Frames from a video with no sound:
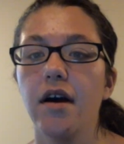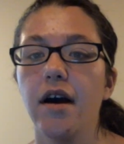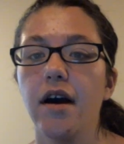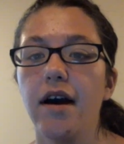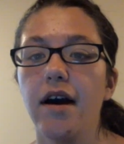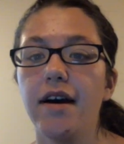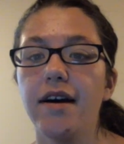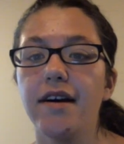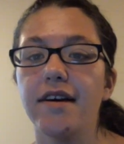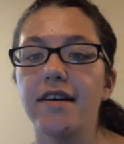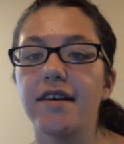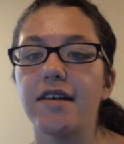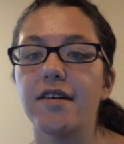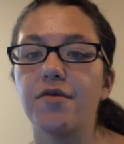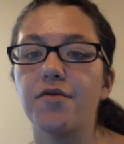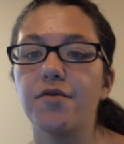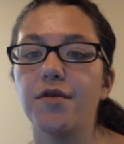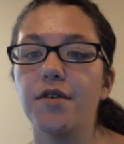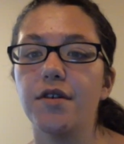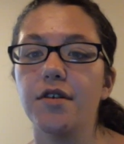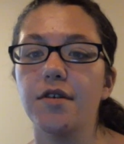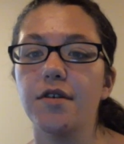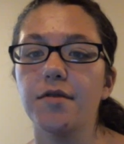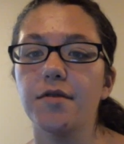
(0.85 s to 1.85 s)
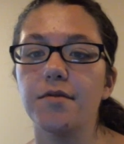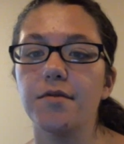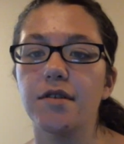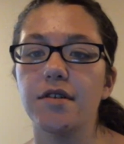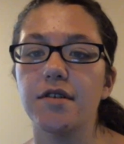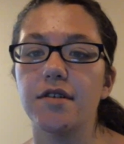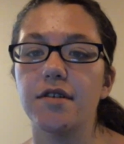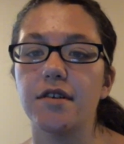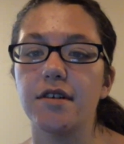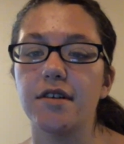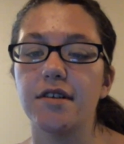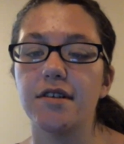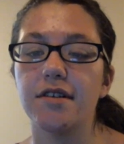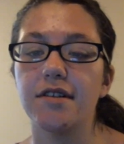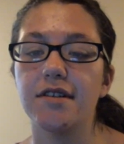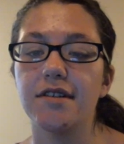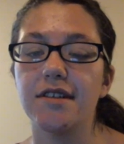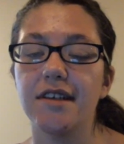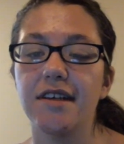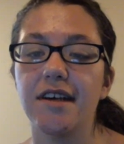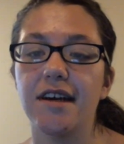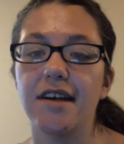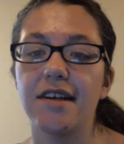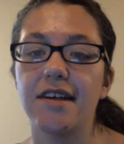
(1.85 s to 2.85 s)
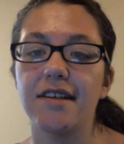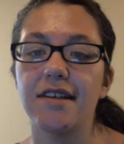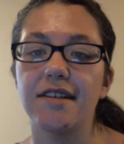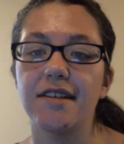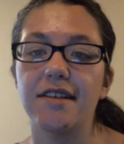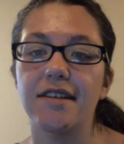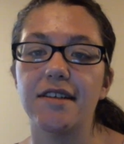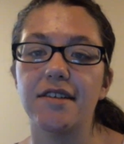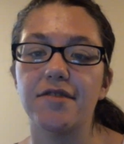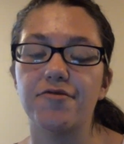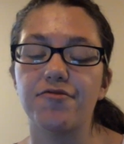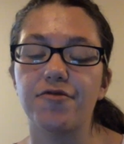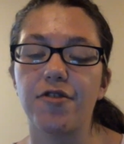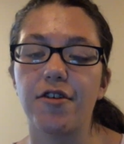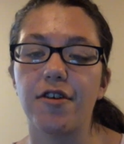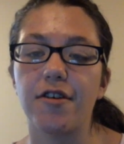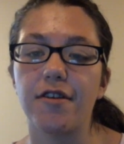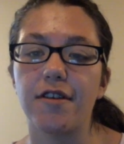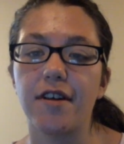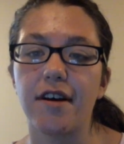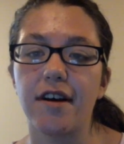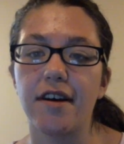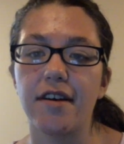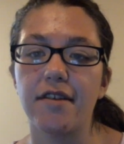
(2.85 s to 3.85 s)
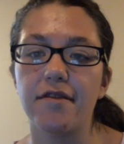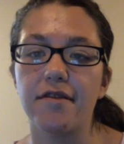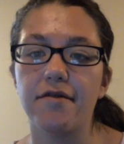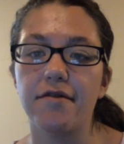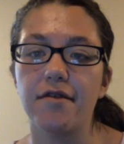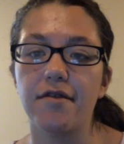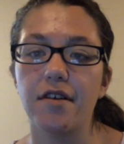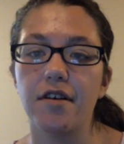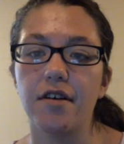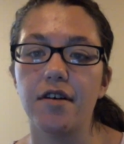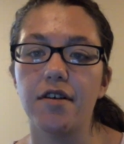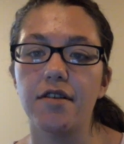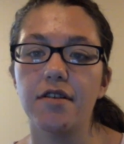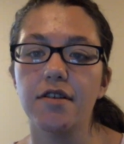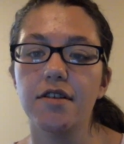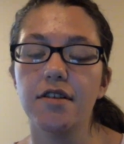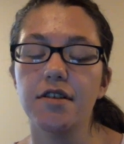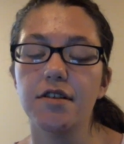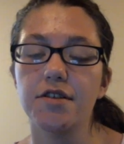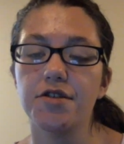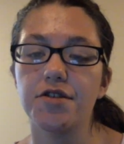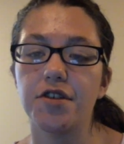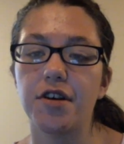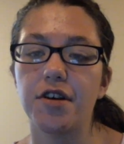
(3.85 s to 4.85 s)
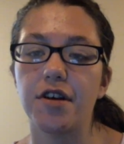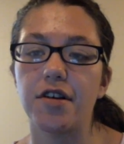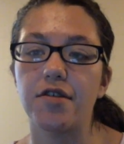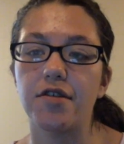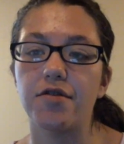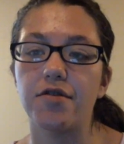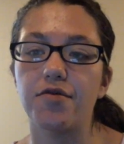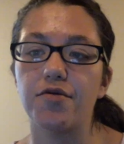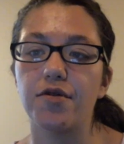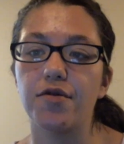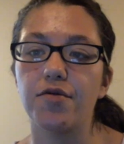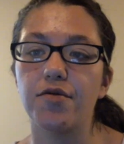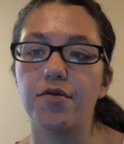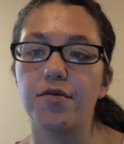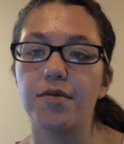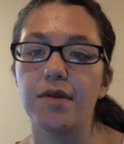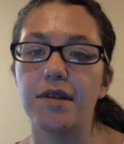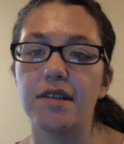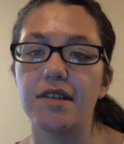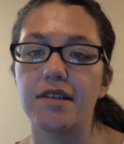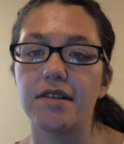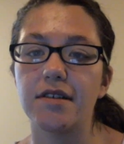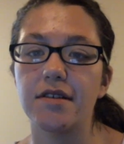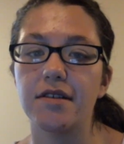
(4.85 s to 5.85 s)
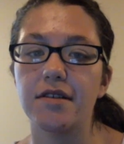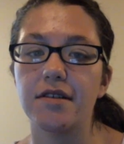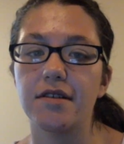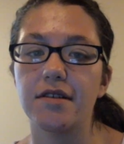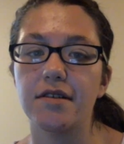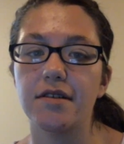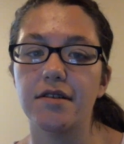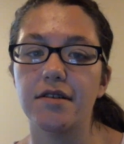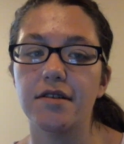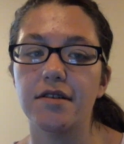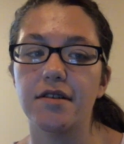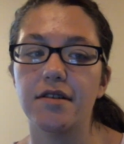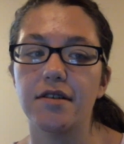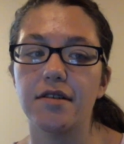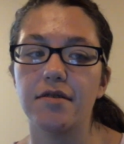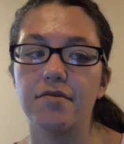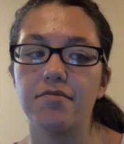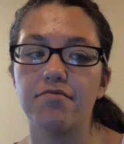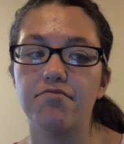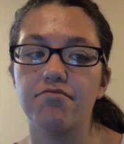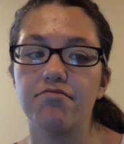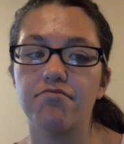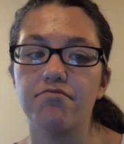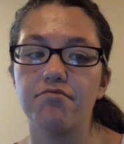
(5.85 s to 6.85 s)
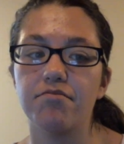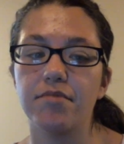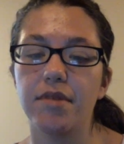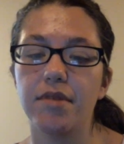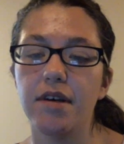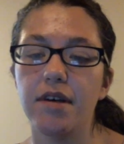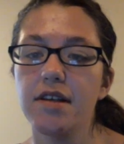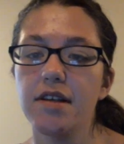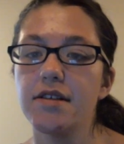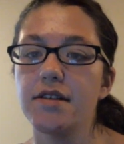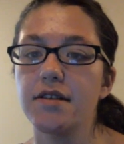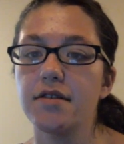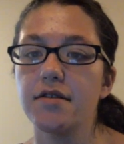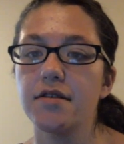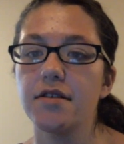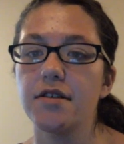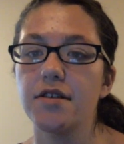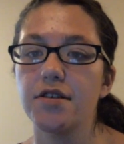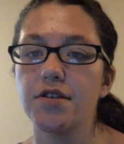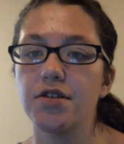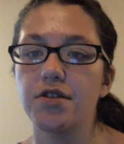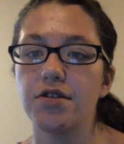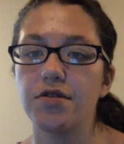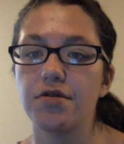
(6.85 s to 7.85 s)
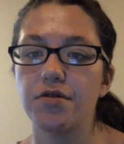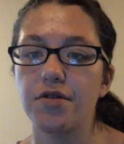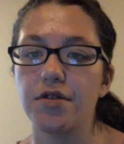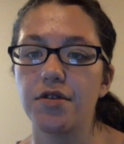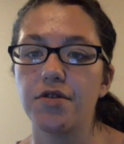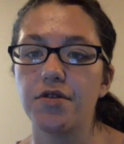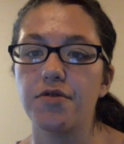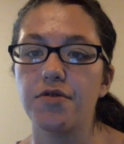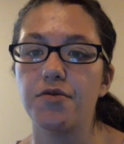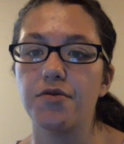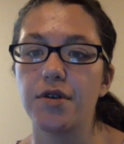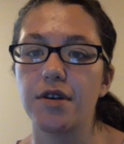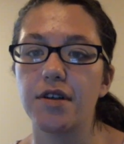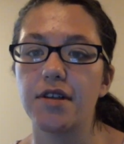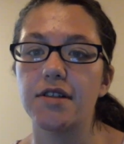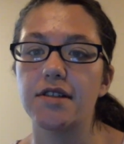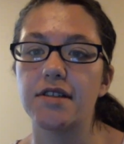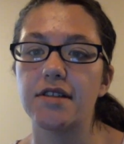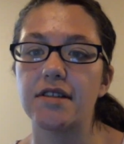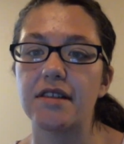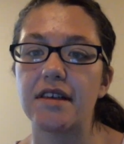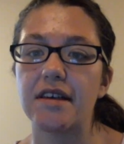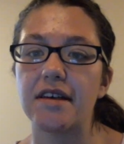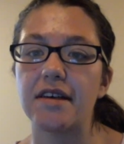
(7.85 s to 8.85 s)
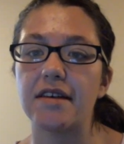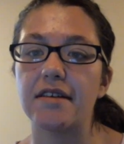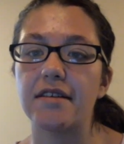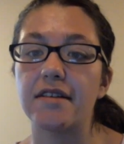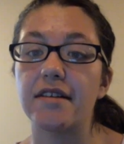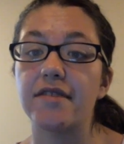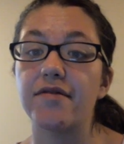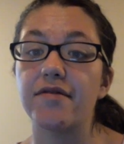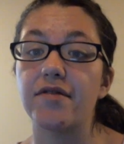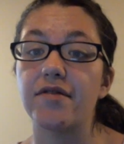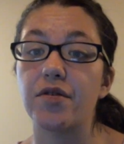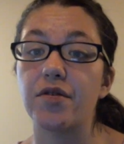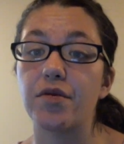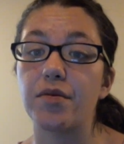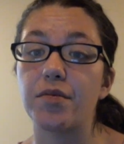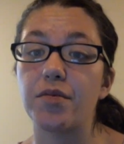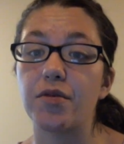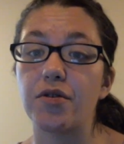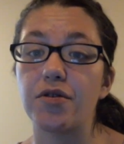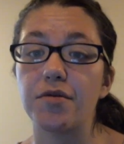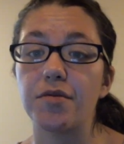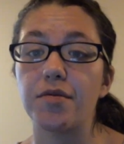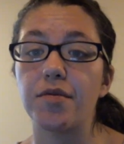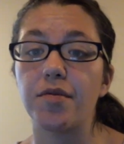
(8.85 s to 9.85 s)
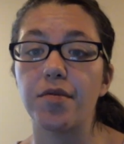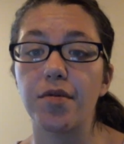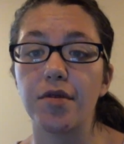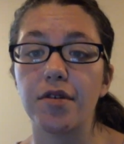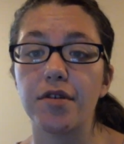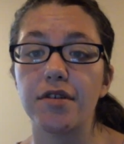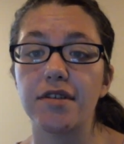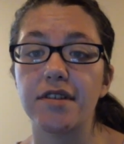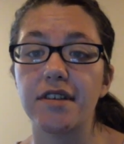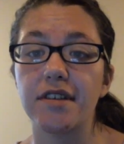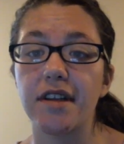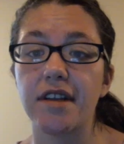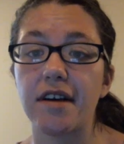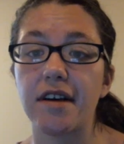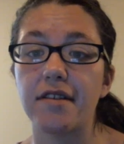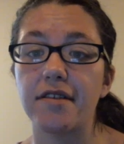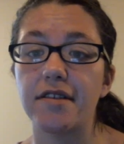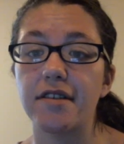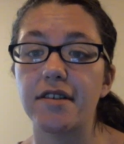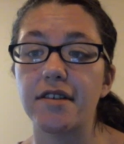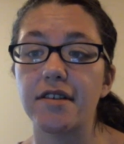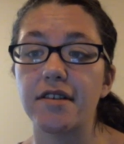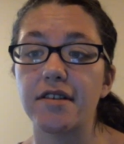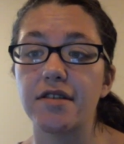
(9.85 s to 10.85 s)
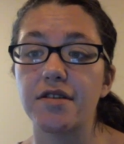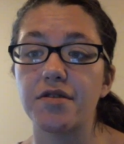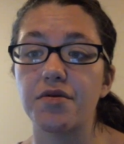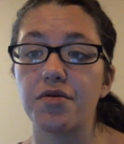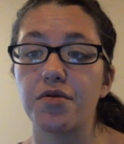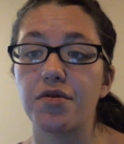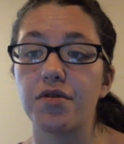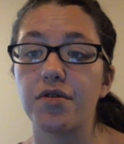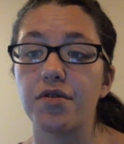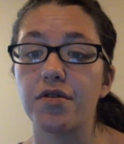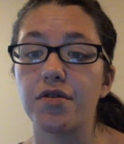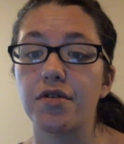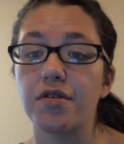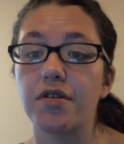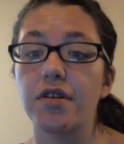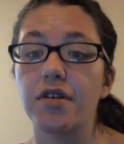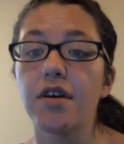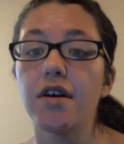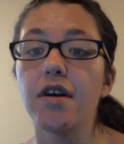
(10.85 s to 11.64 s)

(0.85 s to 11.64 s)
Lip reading: Hi, and welcome to D.I.D. in Raw Life. On this channel, we will be basically showing you what it's like living with multiple personality disorder.